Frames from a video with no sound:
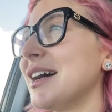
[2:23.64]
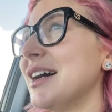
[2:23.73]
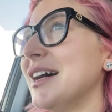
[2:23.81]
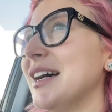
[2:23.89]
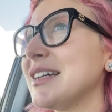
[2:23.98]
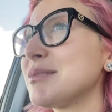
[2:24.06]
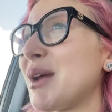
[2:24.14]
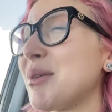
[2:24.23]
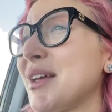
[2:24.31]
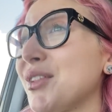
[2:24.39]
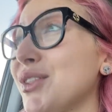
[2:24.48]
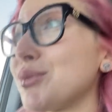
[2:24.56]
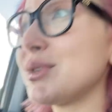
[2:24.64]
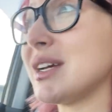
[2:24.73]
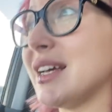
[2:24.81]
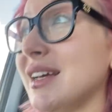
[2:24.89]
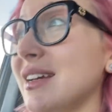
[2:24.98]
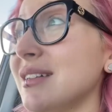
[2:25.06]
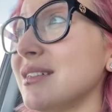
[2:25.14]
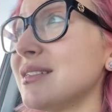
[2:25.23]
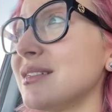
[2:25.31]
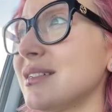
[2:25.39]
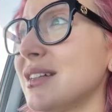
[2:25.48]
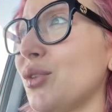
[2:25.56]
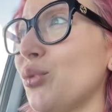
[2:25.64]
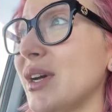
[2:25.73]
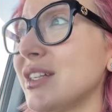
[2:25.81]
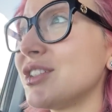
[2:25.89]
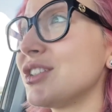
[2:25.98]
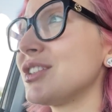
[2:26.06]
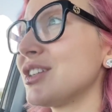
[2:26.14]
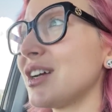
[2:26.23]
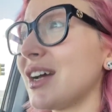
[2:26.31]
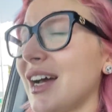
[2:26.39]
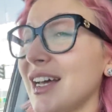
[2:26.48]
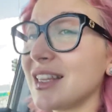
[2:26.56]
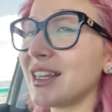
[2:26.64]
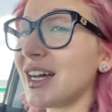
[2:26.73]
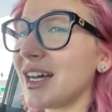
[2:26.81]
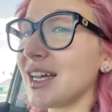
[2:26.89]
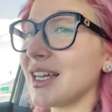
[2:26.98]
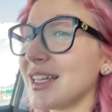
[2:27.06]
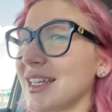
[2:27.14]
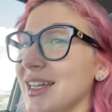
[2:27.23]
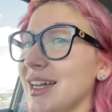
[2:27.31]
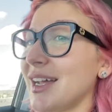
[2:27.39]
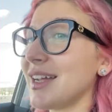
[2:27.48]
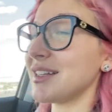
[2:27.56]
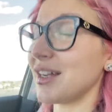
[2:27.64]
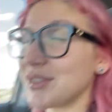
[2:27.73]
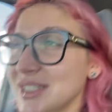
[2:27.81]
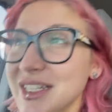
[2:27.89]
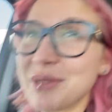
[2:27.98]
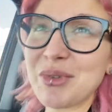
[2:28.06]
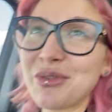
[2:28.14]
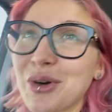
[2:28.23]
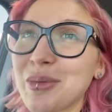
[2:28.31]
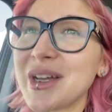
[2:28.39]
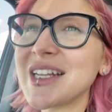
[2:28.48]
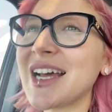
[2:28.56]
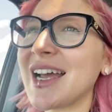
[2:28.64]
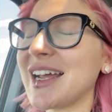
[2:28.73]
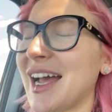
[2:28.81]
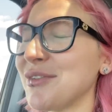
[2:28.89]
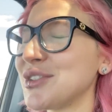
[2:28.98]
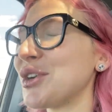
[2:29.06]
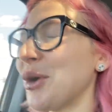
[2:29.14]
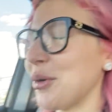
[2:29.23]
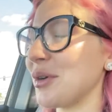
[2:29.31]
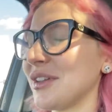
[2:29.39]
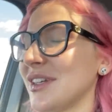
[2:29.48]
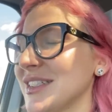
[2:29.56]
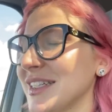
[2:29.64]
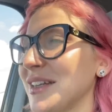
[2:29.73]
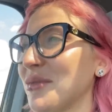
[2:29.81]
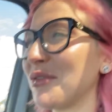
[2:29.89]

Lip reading: Spider-Man 3, which I thought I had never seen before, but I have totally seen it